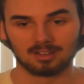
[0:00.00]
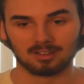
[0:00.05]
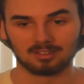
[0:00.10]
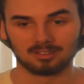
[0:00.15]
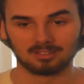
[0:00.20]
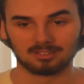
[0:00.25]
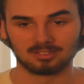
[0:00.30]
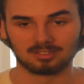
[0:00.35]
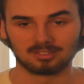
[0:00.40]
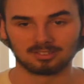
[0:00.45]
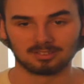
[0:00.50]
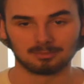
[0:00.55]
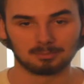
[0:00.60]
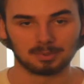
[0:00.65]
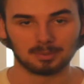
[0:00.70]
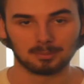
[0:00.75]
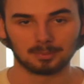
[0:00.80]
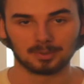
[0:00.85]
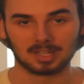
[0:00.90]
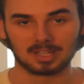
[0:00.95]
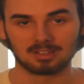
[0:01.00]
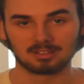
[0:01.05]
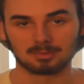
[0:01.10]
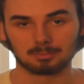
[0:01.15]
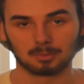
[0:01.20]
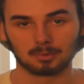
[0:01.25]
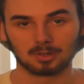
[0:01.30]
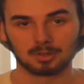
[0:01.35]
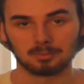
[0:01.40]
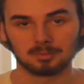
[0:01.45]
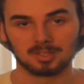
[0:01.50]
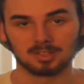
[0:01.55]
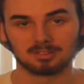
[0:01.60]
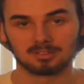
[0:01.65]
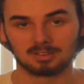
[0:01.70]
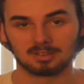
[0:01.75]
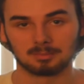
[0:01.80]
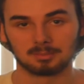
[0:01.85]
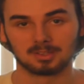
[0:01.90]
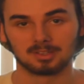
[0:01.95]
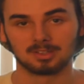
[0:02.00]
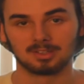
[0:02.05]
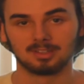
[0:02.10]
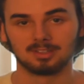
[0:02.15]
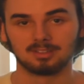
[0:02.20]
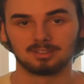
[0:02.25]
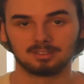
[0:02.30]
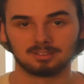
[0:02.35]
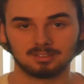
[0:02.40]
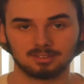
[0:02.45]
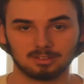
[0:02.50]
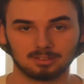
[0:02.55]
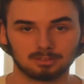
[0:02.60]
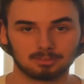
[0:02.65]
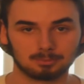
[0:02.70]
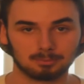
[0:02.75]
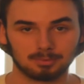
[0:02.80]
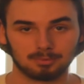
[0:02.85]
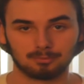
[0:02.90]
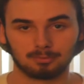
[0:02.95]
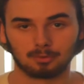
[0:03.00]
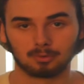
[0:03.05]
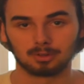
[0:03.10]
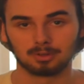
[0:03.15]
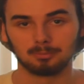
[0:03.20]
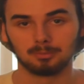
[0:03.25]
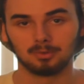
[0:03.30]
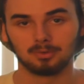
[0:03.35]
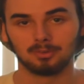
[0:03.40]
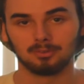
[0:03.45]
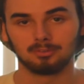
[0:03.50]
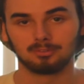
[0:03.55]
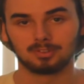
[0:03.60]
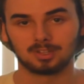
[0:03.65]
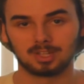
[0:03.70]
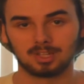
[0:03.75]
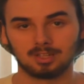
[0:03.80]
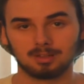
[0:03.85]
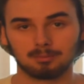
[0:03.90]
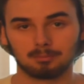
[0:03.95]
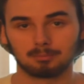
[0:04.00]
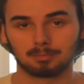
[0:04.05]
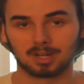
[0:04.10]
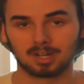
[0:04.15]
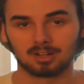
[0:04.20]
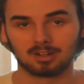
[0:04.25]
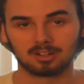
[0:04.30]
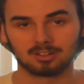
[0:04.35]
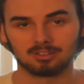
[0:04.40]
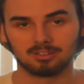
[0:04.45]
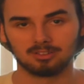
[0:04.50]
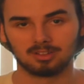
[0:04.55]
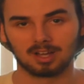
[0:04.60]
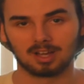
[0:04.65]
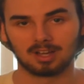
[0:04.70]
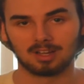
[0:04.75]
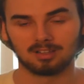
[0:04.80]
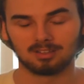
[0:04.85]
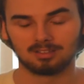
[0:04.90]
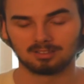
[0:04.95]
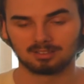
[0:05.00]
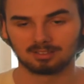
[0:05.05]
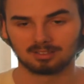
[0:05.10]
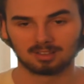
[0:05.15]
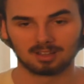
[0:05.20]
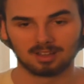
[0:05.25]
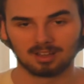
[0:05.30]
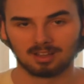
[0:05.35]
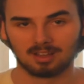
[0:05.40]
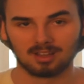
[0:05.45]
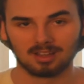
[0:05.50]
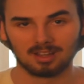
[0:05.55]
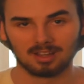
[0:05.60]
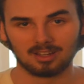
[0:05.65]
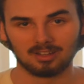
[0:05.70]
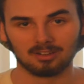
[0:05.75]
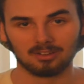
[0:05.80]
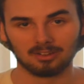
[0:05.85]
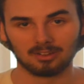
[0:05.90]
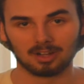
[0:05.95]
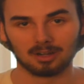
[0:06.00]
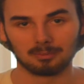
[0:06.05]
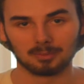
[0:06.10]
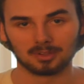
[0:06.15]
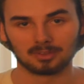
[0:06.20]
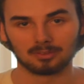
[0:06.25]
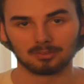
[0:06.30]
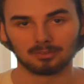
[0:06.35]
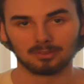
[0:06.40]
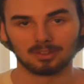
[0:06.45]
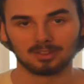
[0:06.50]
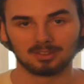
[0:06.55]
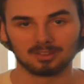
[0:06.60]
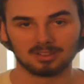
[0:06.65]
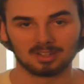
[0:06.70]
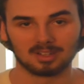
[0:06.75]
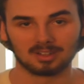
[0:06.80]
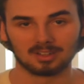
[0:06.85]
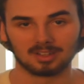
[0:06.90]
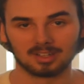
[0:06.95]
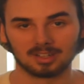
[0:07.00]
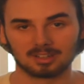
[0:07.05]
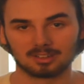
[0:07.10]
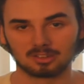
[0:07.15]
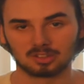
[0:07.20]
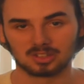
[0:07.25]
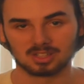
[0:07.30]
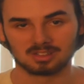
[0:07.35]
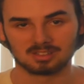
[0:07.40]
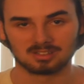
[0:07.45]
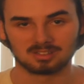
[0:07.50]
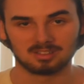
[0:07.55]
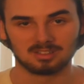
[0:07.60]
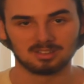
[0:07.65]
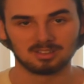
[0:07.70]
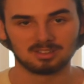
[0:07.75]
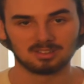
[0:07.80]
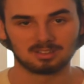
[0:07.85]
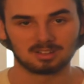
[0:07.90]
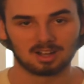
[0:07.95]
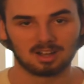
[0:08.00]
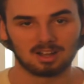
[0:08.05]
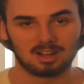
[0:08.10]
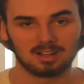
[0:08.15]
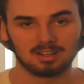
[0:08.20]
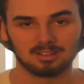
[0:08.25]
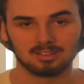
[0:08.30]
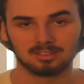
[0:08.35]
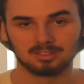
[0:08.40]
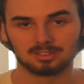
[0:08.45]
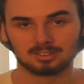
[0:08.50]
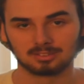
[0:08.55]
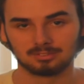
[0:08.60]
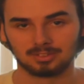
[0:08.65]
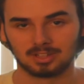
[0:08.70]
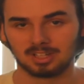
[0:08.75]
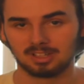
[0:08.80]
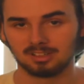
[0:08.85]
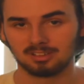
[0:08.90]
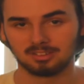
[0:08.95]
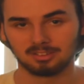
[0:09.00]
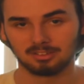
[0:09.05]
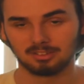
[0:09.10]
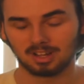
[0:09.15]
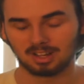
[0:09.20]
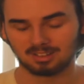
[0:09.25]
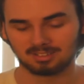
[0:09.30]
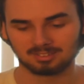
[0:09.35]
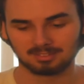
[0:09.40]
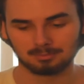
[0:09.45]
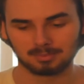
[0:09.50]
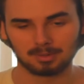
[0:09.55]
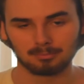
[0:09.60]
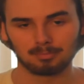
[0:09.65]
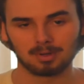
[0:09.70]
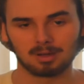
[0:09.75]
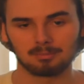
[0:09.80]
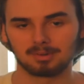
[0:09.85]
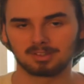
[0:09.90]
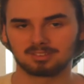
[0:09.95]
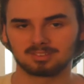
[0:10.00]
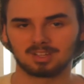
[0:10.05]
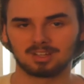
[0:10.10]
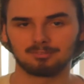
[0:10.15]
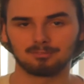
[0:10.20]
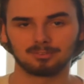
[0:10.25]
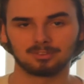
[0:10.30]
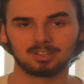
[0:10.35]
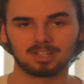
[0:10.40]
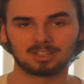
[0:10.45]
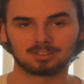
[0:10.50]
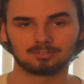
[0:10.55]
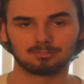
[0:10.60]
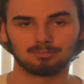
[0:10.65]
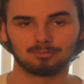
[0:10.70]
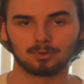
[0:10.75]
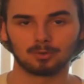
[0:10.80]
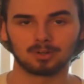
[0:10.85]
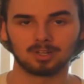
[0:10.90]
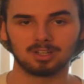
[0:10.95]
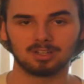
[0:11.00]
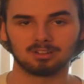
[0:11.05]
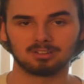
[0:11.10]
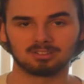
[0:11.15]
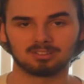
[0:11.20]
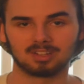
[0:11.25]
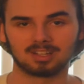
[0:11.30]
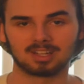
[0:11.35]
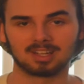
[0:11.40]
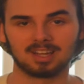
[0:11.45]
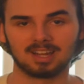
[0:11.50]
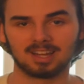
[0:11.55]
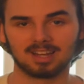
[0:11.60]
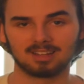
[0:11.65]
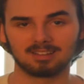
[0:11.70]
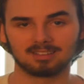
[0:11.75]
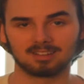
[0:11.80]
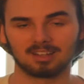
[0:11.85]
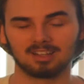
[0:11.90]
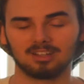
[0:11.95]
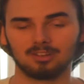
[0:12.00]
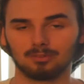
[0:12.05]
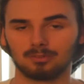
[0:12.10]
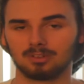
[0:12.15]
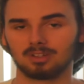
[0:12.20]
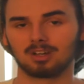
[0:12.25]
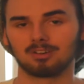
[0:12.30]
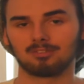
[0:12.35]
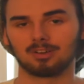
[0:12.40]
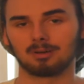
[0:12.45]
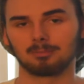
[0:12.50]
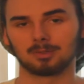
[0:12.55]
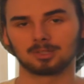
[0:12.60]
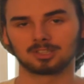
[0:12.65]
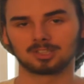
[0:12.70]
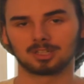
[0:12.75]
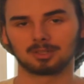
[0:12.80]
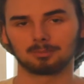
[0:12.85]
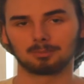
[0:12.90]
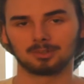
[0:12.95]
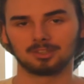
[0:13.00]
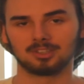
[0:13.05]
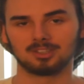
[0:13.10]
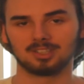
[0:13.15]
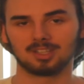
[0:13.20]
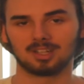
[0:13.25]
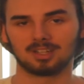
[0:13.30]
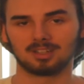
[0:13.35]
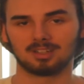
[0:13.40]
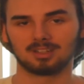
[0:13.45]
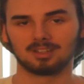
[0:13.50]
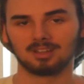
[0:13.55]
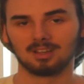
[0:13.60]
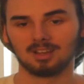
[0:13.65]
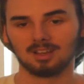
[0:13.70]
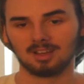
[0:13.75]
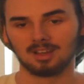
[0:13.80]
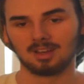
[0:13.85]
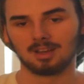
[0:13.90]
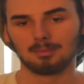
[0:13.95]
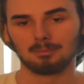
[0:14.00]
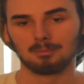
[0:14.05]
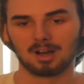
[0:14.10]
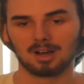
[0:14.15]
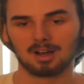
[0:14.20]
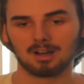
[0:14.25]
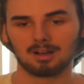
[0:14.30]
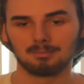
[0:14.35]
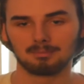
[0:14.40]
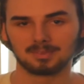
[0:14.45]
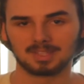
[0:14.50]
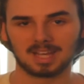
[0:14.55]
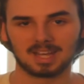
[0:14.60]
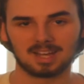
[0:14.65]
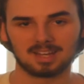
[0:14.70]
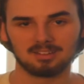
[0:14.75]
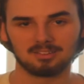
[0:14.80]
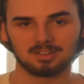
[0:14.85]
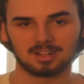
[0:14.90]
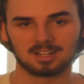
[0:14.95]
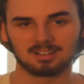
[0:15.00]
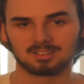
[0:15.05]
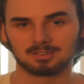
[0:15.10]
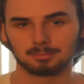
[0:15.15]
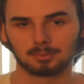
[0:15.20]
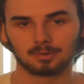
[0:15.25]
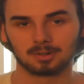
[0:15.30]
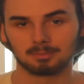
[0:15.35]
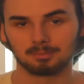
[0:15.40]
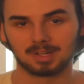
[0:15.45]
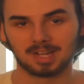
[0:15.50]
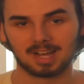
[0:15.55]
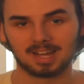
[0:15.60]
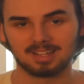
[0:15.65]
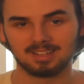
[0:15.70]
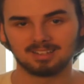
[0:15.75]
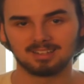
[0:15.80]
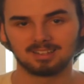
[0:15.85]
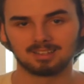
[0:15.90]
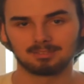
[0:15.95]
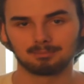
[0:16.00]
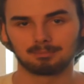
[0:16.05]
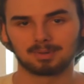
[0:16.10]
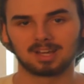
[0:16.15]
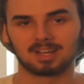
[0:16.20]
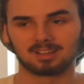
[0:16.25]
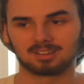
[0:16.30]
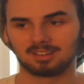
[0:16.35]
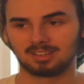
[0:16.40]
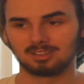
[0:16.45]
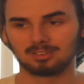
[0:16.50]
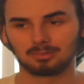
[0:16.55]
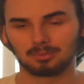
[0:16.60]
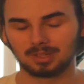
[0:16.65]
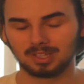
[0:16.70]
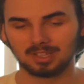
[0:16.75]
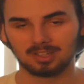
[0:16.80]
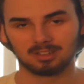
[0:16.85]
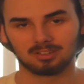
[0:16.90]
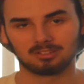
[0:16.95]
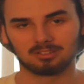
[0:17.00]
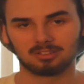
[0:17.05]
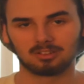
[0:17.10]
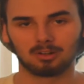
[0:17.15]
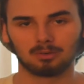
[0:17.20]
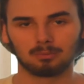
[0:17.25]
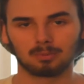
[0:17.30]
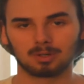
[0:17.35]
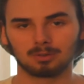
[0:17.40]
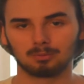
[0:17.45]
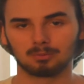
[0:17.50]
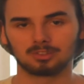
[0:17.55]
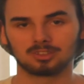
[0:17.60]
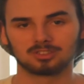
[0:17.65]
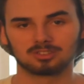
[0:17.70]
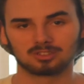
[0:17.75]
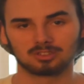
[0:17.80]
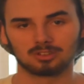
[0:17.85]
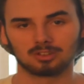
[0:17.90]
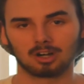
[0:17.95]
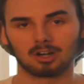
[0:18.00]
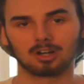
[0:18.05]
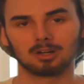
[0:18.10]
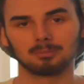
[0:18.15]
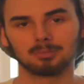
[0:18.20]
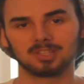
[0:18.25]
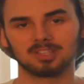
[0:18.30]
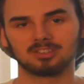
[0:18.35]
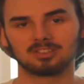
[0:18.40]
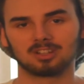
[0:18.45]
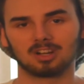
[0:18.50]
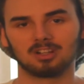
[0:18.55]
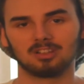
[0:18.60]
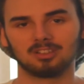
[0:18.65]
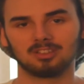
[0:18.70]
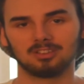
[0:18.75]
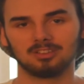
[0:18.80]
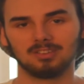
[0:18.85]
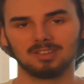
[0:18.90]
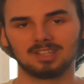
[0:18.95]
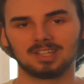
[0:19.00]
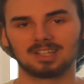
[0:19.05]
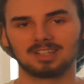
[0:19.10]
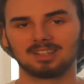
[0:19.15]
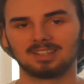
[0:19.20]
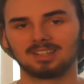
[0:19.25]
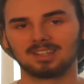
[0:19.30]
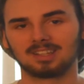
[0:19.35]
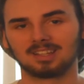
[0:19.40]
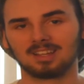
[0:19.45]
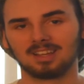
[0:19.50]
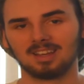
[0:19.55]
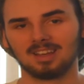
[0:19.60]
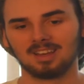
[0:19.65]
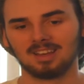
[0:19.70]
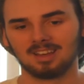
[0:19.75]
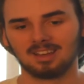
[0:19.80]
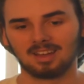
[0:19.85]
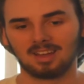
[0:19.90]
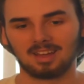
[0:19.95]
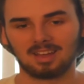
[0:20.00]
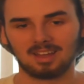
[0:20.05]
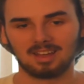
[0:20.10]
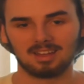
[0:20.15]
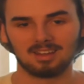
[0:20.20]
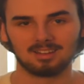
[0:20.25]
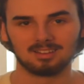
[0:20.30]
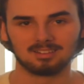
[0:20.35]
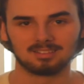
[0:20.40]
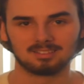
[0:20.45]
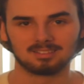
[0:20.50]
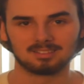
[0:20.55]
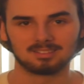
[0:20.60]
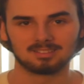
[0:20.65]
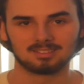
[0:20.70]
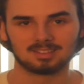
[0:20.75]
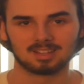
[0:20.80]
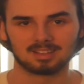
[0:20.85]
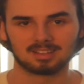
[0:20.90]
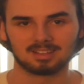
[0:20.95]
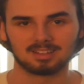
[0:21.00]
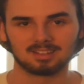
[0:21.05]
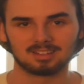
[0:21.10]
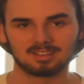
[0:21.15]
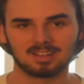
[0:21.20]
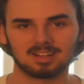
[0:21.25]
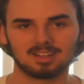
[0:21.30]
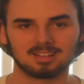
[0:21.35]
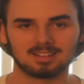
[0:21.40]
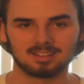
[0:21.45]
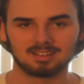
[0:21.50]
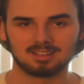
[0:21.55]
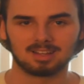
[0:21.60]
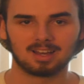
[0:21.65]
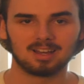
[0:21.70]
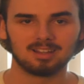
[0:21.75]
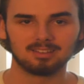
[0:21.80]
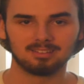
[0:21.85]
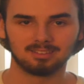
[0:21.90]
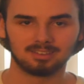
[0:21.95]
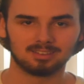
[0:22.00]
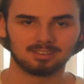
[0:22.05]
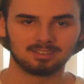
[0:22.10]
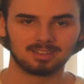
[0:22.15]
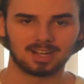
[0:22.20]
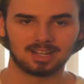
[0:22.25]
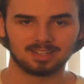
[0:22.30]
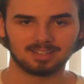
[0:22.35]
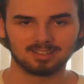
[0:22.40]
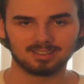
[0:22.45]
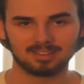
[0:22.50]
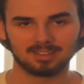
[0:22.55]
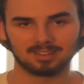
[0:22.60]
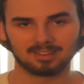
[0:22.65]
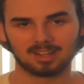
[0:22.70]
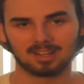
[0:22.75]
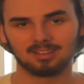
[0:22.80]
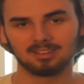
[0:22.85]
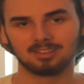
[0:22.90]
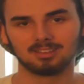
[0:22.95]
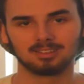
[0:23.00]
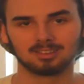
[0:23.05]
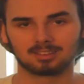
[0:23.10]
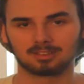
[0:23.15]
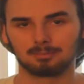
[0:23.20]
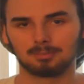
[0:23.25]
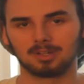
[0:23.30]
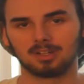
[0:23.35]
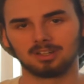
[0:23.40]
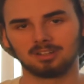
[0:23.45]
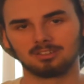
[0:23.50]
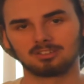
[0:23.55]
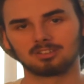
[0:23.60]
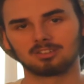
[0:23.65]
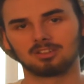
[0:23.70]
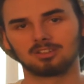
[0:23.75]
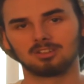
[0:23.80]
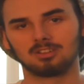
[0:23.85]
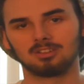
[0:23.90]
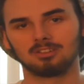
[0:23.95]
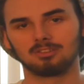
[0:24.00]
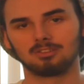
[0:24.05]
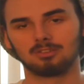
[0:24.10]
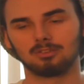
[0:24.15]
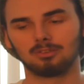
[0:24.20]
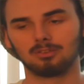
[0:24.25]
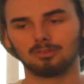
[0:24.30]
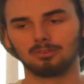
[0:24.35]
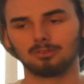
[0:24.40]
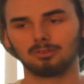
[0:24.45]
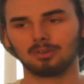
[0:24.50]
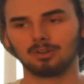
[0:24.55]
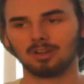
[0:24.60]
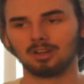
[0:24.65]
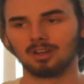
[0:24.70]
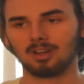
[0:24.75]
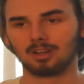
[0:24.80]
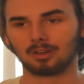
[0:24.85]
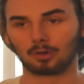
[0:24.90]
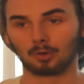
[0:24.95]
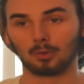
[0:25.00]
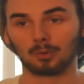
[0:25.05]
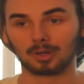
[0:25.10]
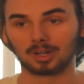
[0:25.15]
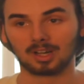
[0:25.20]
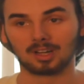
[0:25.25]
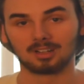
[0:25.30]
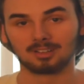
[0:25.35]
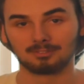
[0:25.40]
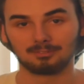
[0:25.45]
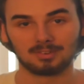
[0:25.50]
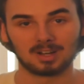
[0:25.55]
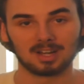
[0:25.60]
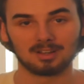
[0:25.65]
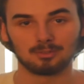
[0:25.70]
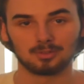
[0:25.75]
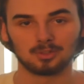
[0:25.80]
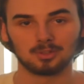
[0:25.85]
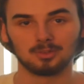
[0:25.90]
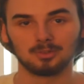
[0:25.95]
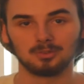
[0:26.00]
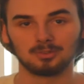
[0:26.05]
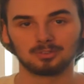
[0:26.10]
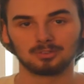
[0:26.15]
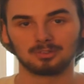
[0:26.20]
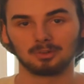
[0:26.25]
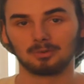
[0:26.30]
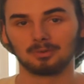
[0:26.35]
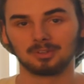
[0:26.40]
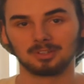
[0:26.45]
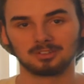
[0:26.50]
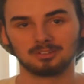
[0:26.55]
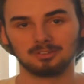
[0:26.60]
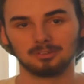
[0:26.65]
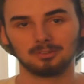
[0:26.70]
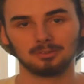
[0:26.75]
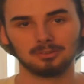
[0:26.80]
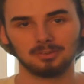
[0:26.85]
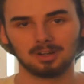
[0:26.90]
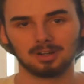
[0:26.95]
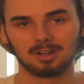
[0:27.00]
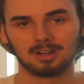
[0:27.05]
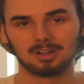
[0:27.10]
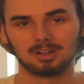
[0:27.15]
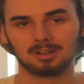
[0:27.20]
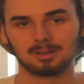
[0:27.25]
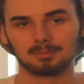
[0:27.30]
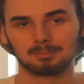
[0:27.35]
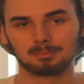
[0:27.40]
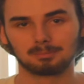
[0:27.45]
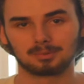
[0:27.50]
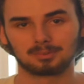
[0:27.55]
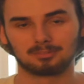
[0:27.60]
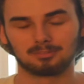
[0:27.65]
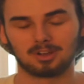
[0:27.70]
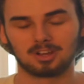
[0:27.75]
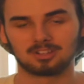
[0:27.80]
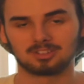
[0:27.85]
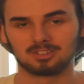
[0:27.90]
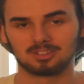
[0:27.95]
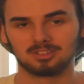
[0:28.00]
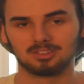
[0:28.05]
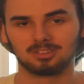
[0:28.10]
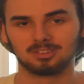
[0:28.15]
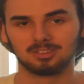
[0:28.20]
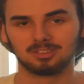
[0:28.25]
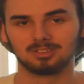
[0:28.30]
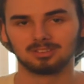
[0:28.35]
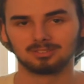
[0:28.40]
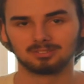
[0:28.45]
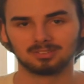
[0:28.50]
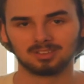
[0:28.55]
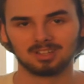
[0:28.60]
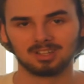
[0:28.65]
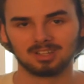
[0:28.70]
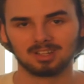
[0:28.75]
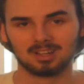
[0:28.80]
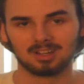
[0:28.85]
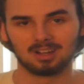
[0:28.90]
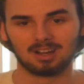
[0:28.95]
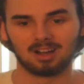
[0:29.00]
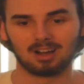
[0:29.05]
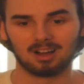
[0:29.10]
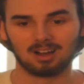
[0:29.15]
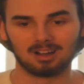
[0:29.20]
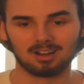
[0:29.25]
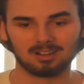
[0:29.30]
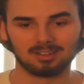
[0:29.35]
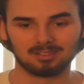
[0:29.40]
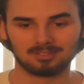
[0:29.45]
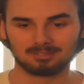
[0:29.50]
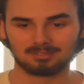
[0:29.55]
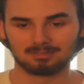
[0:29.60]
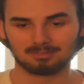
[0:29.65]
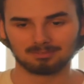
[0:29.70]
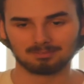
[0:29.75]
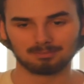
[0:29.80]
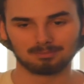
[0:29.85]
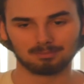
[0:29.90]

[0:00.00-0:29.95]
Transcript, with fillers: uh, there's some people that supported me in summer and you know before the move kim parrish you guys you know you helped me through it derek tristan kyle travell you guys have been by my side for the last four years and i can't tell you enough how much i appreciate it mom dad you guys supported my editing back like three years ago when it was just garbage call of duty editing and to think that that little editing that little experience turned into going on to five shoots going to a professional uh,